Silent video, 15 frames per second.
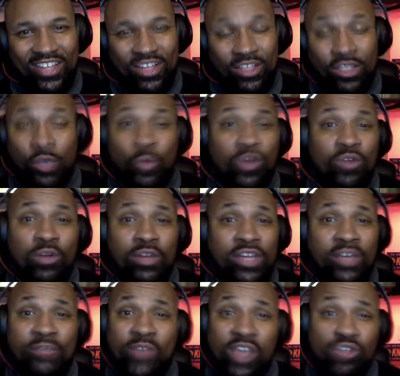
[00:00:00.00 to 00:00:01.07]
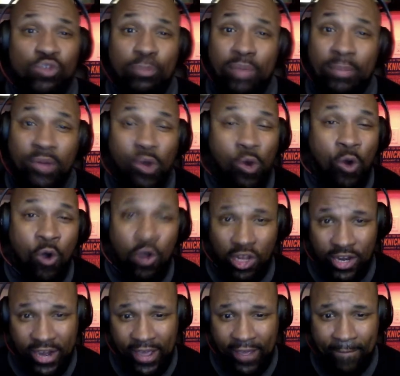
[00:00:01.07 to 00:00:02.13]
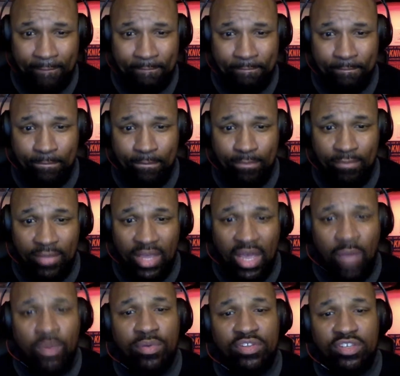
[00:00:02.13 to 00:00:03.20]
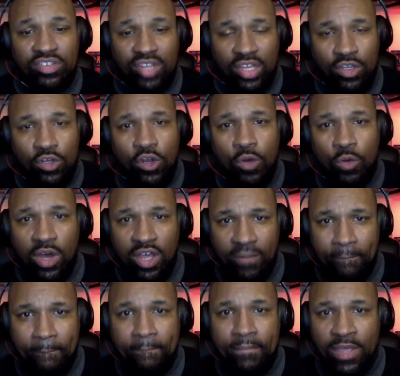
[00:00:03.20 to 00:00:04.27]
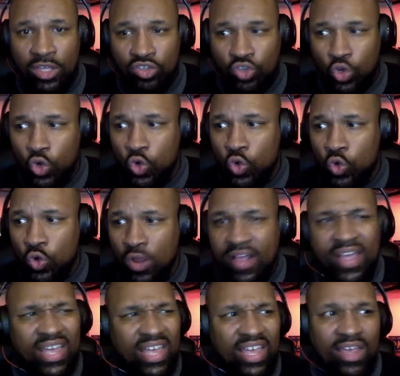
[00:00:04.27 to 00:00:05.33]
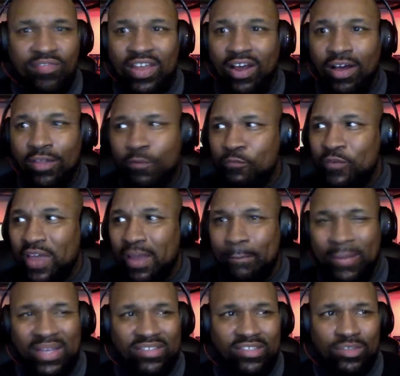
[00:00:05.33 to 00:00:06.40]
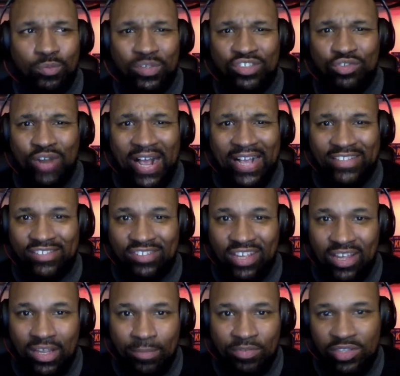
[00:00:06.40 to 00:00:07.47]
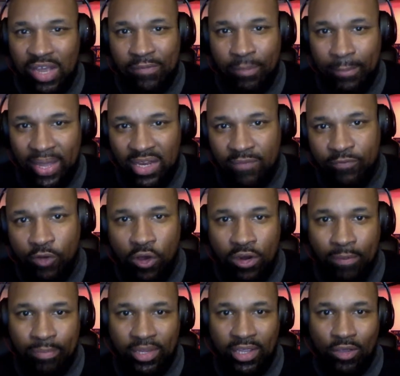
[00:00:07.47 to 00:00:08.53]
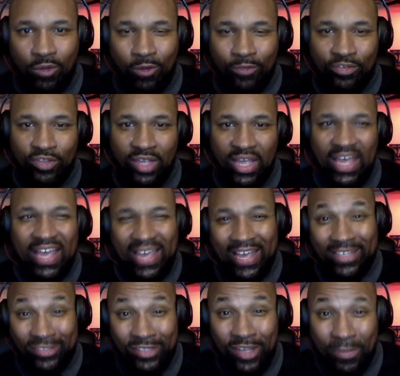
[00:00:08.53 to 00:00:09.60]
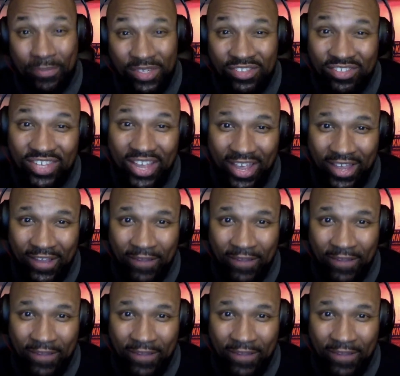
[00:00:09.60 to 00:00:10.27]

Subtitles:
We were Knicks fans remember all of that. And we were just like, you know what? It's cool. Even other fan bases with trash teams, never made it far in the playoffs, had something to say.